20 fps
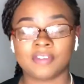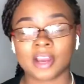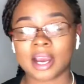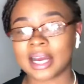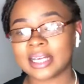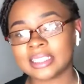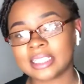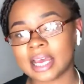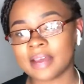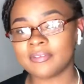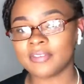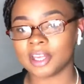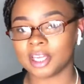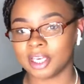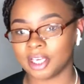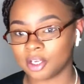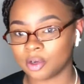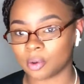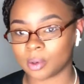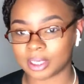you guys have
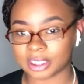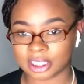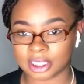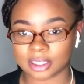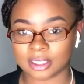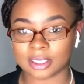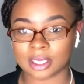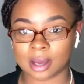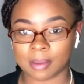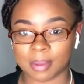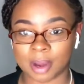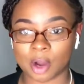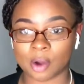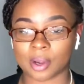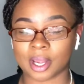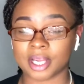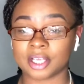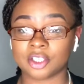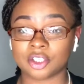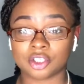any questions about
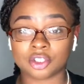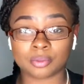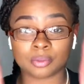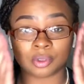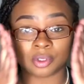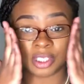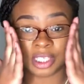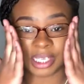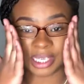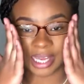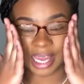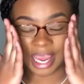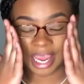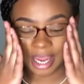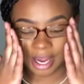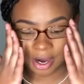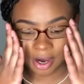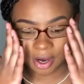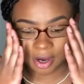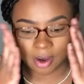Kendra's boutique
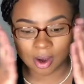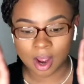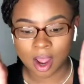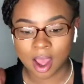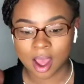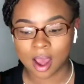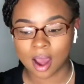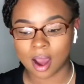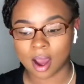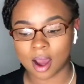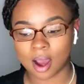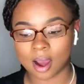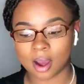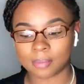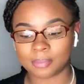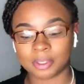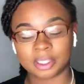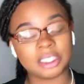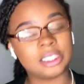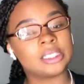hair,
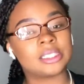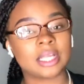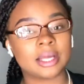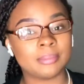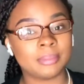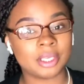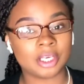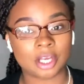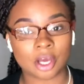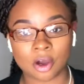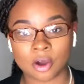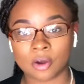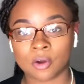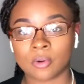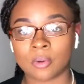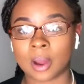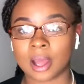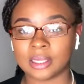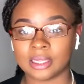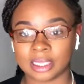please let me
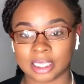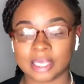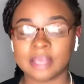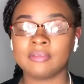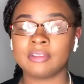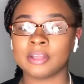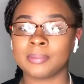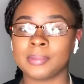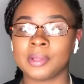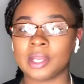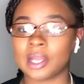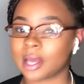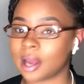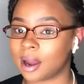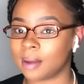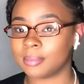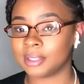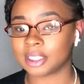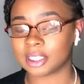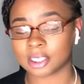know. Leave them in the
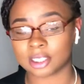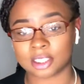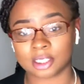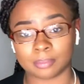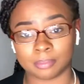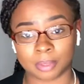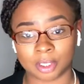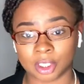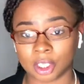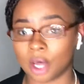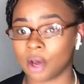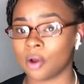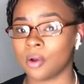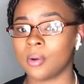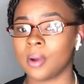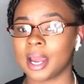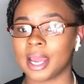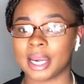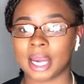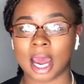comment section below,
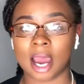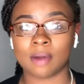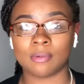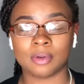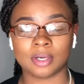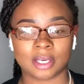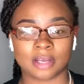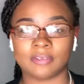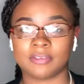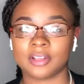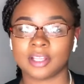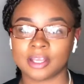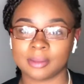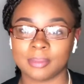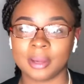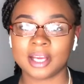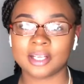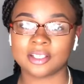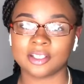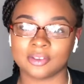and I will definitely get
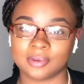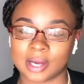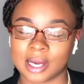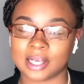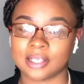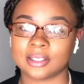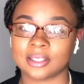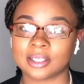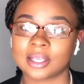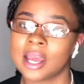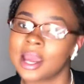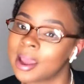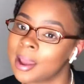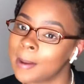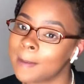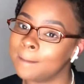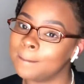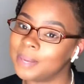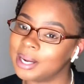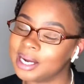back to you guys.
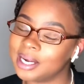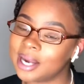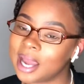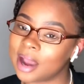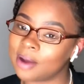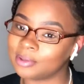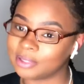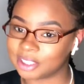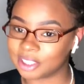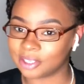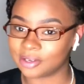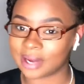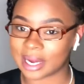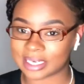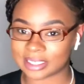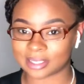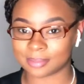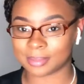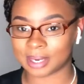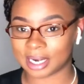But I will see you guys
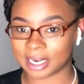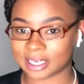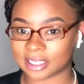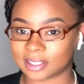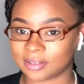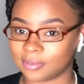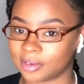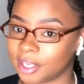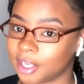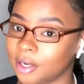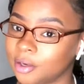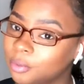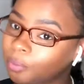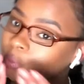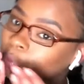in my next video.